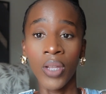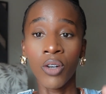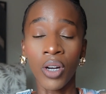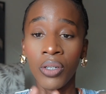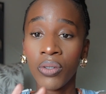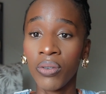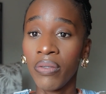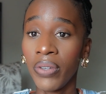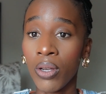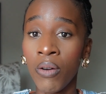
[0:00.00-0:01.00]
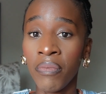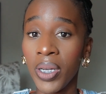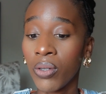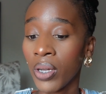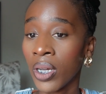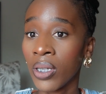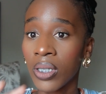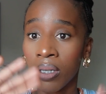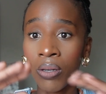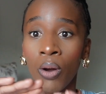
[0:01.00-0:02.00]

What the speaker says: I'll try to do a video of me doing it,